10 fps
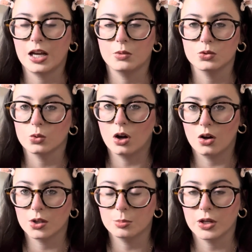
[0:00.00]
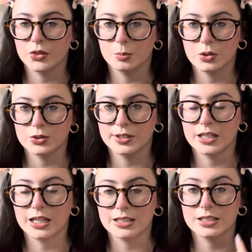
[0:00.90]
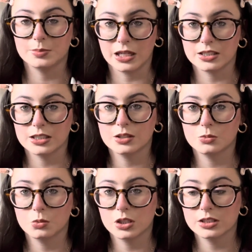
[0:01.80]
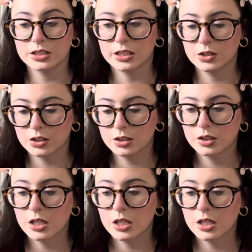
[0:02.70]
I was wrong about the person that I suspected was the killer.